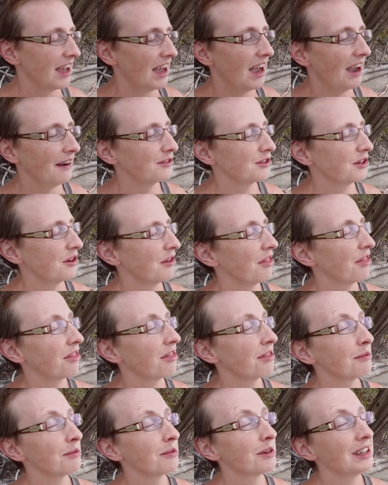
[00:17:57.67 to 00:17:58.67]
after
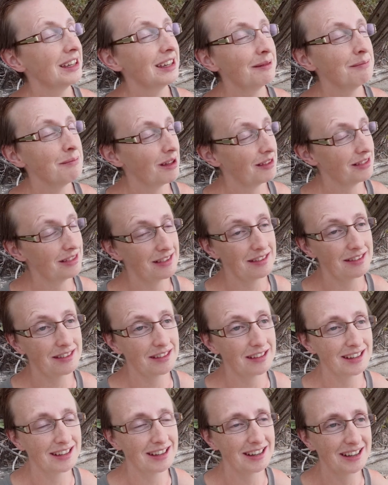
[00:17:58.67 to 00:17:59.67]
three months
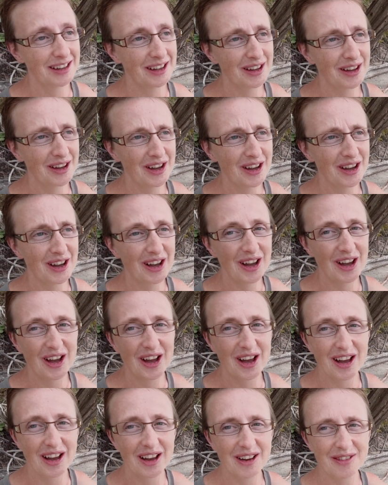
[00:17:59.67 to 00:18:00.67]

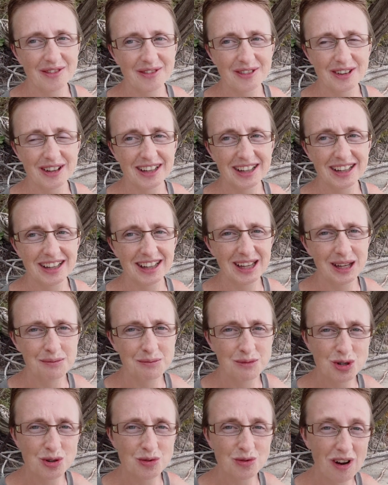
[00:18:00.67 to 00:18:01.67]
of
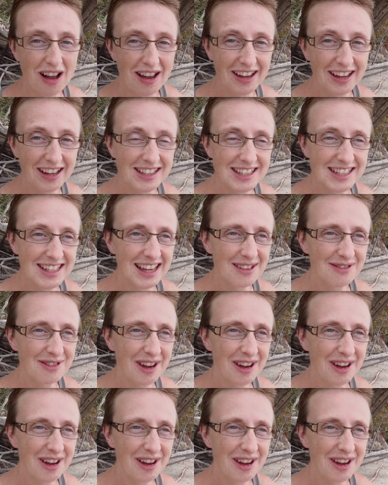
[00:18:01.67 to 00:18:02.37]
him trying to get